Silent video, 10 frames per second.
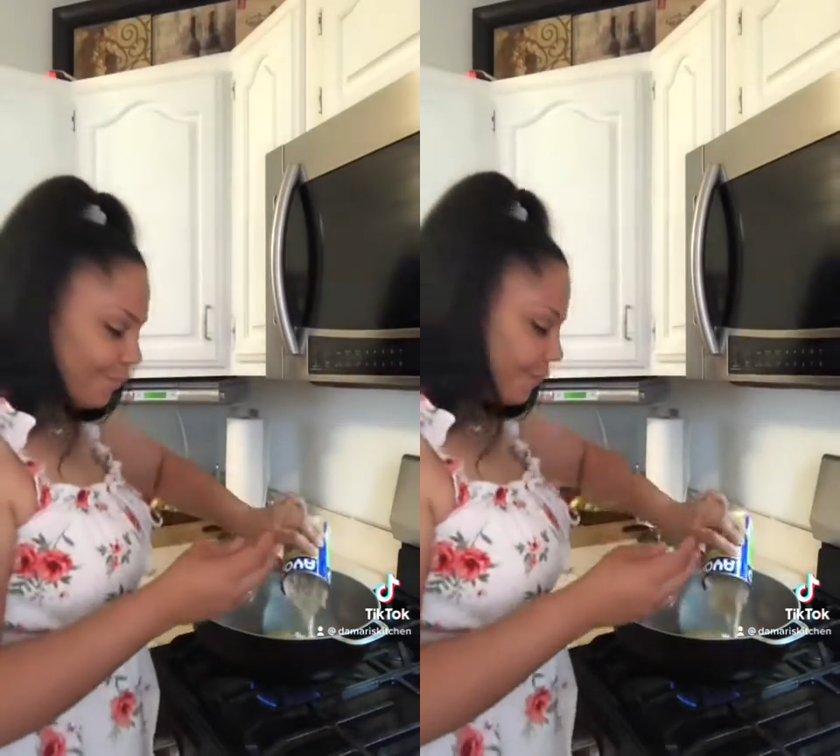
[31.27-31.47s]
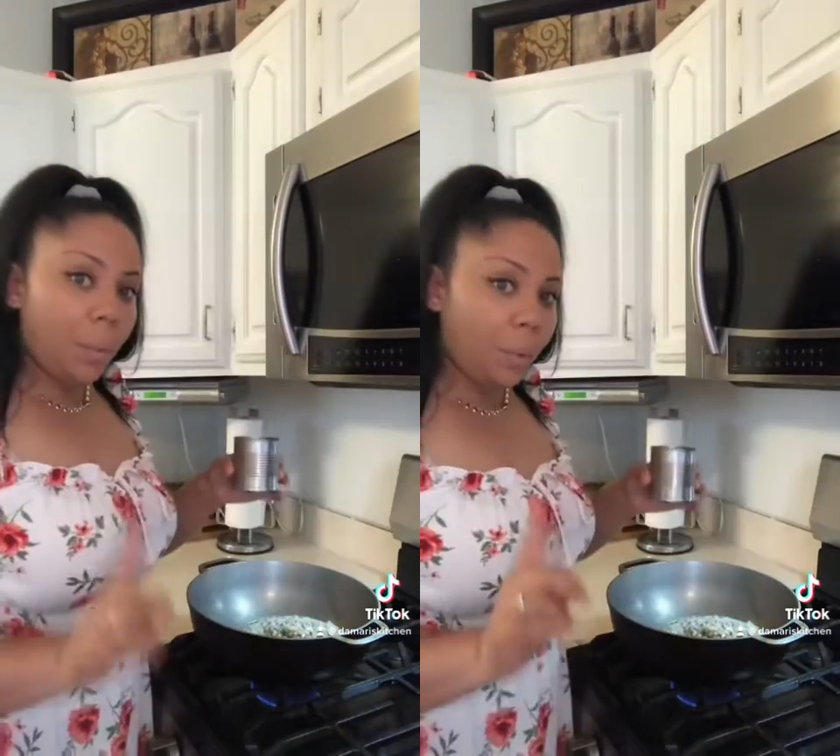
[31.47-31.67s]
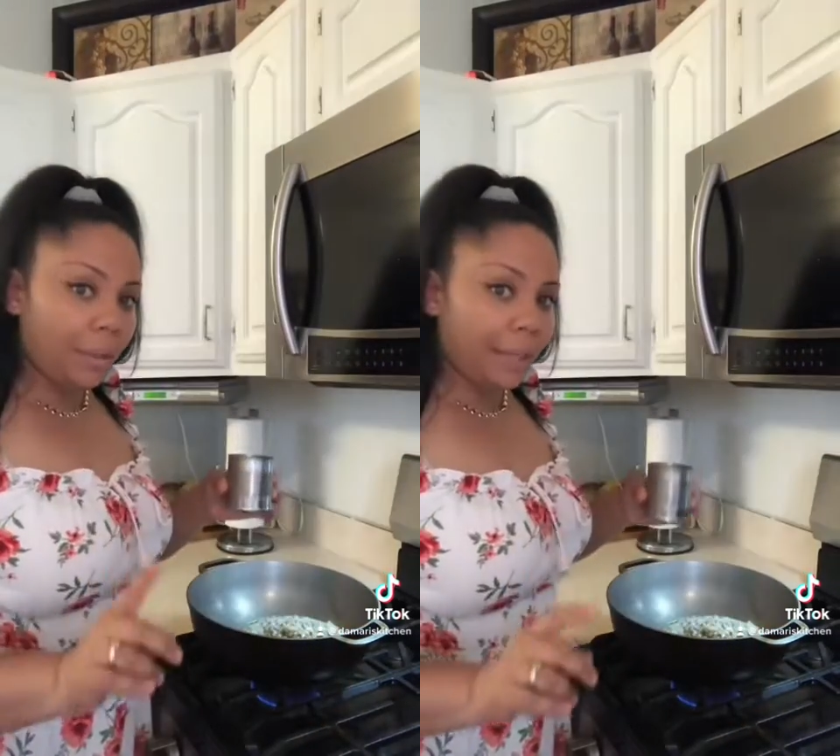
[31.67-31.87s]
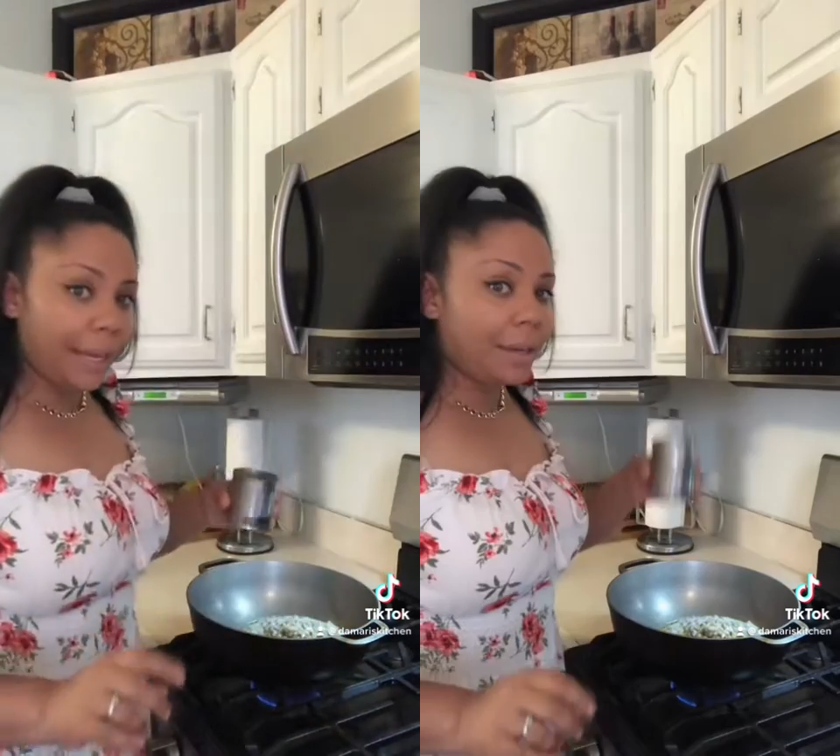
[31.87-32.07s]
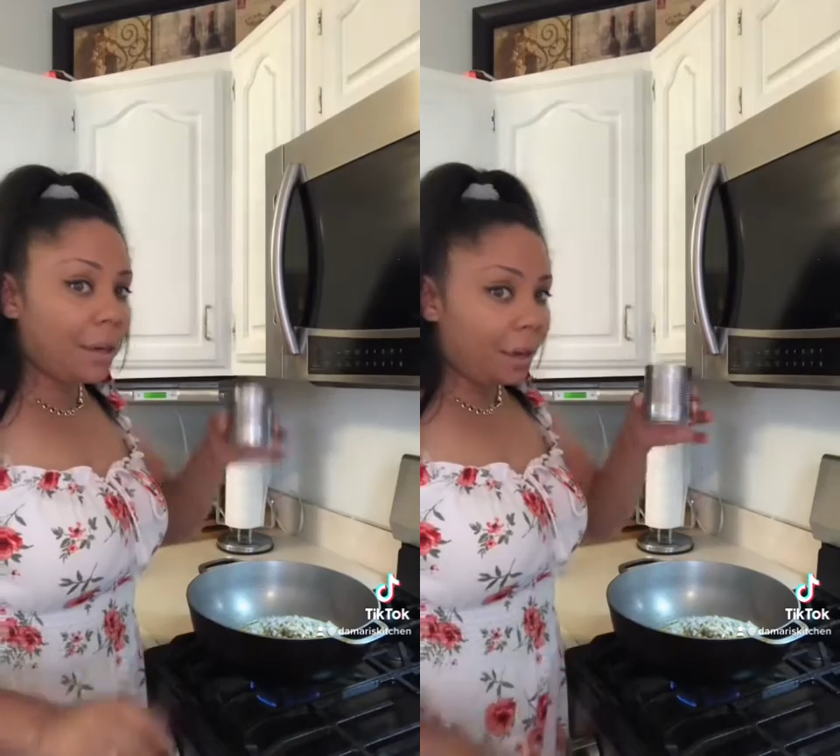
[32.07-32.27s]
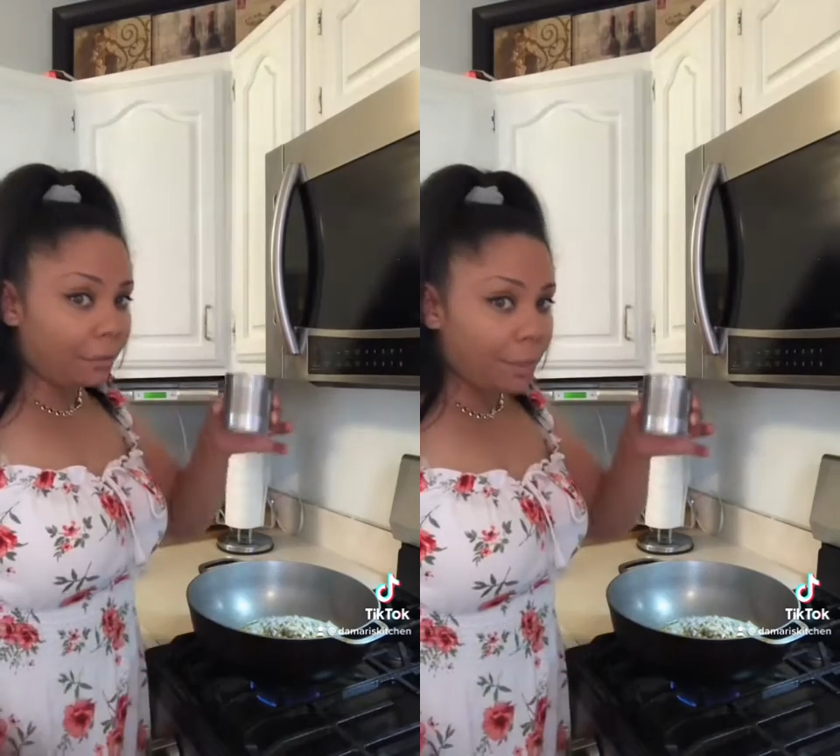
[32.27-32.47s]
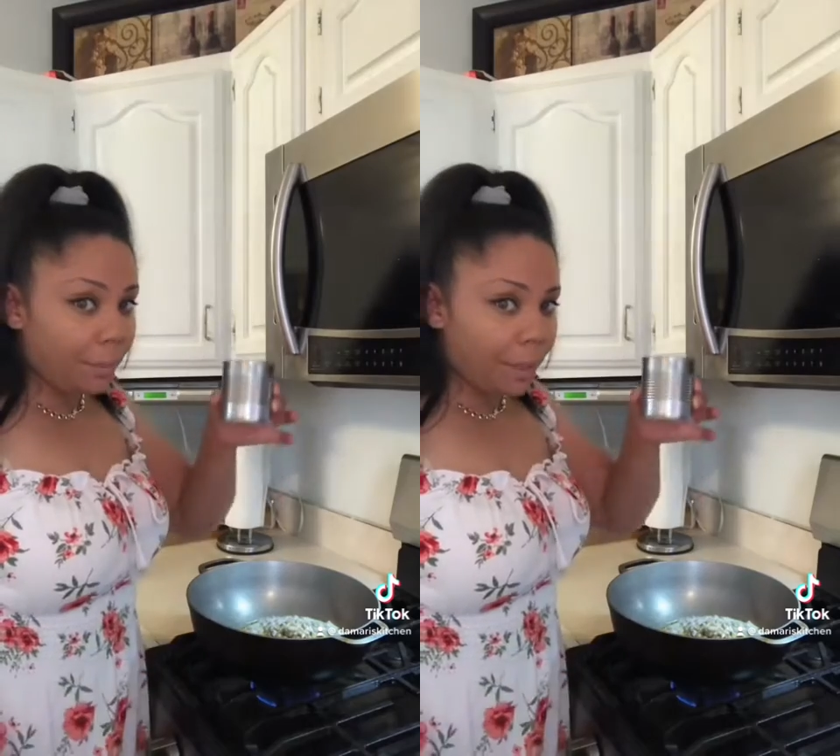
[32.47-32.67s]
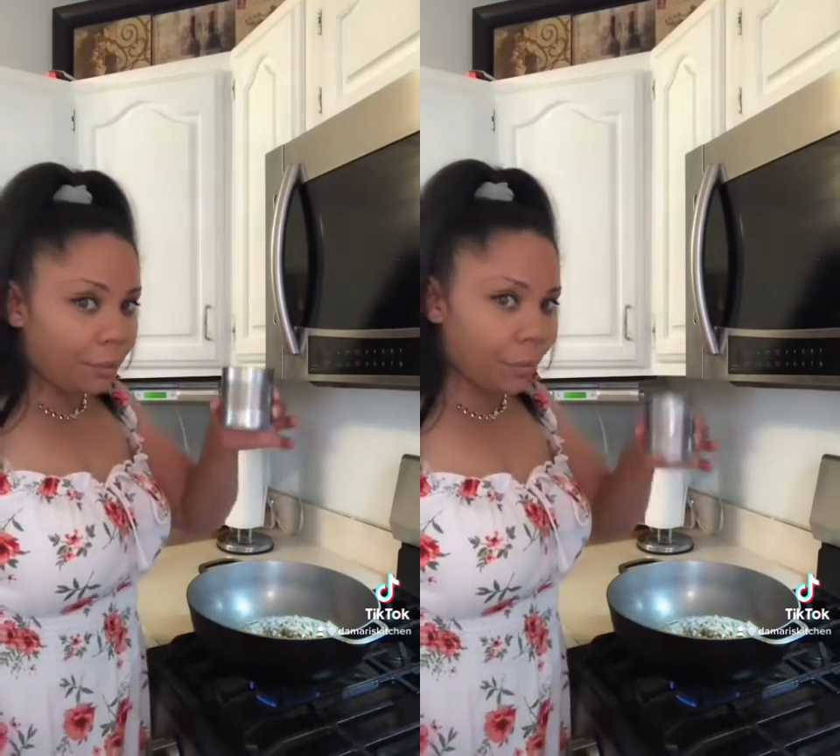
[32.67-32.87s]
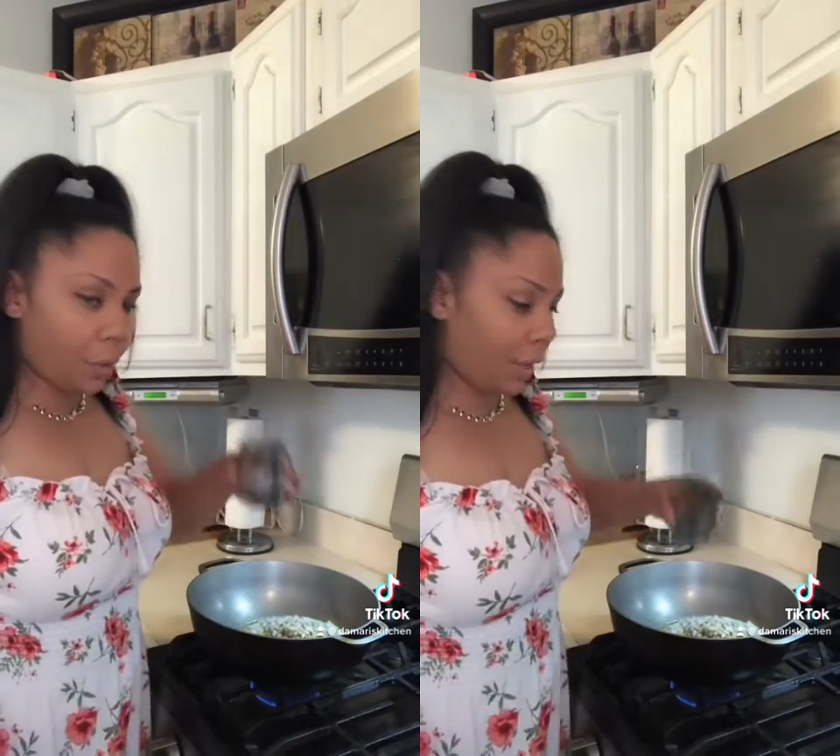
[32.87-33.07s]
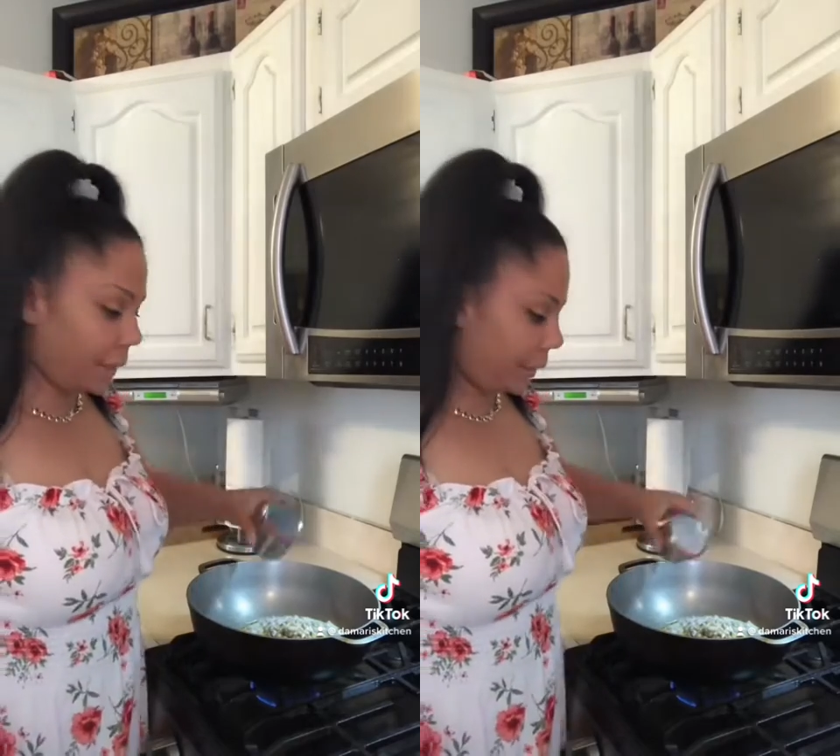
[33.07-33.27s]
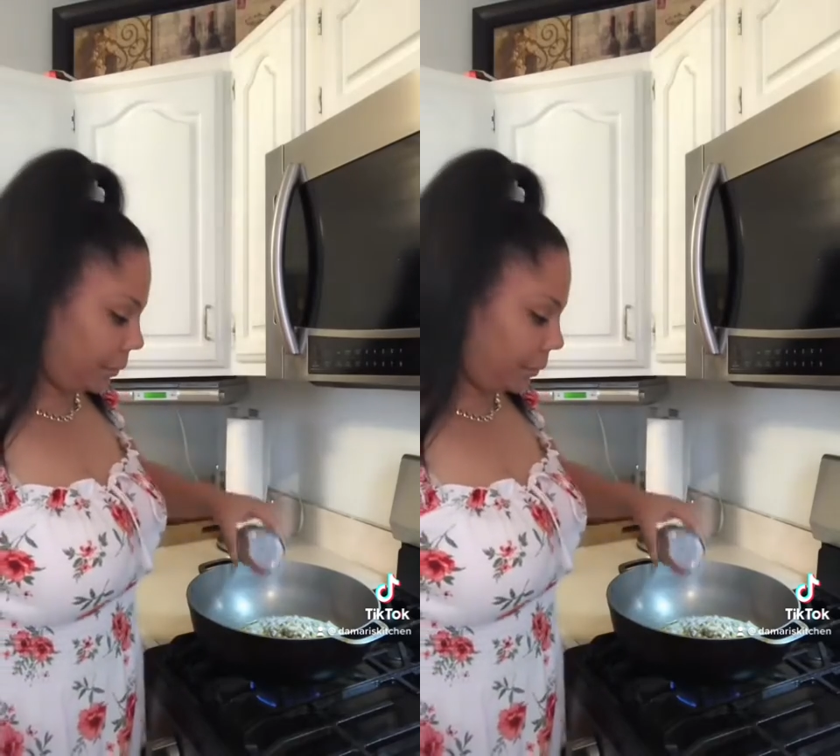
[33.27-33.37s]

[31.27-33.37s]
1 can of tomato sauce.